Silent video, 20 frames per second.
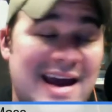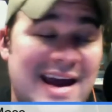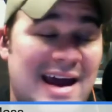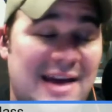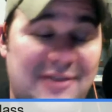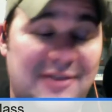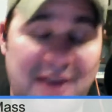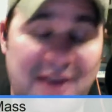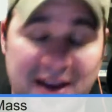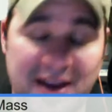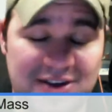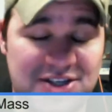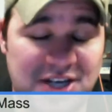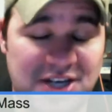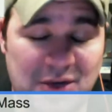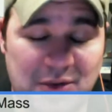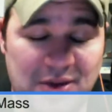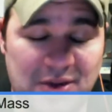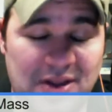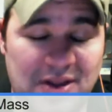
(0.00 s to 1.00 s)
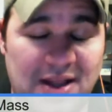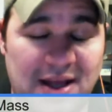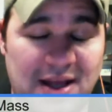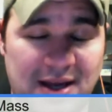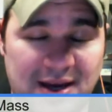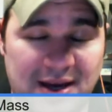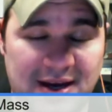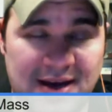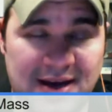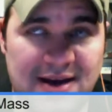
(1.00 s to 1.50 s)
If I hear a chick with
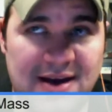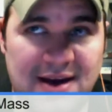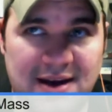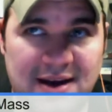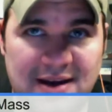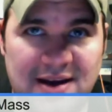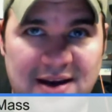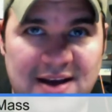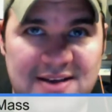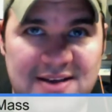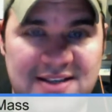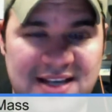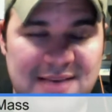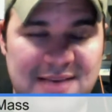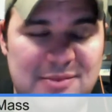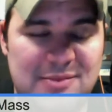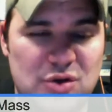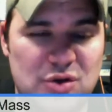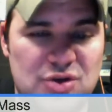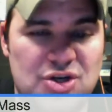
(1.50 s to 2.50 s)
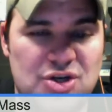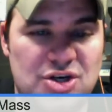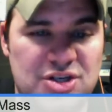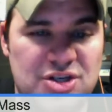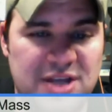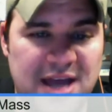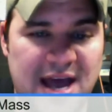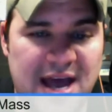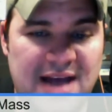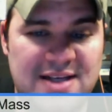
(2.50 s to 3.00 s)
a deep New
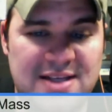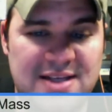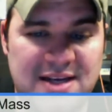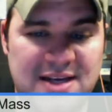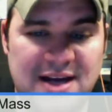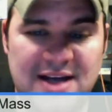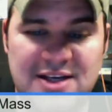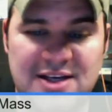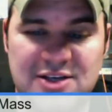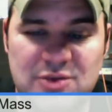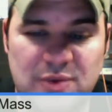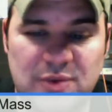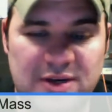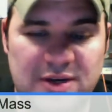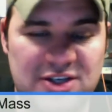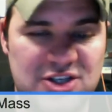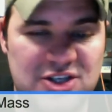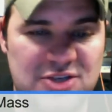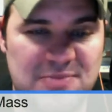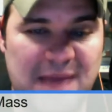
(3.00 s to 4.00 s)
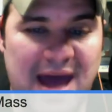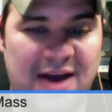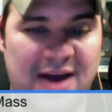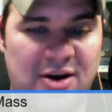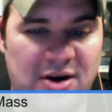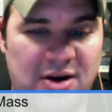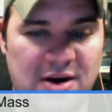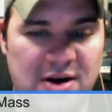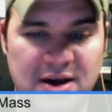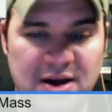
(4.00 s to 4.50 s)
Jersey accent, I just want to smack
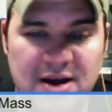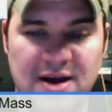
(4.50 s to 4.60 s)
her.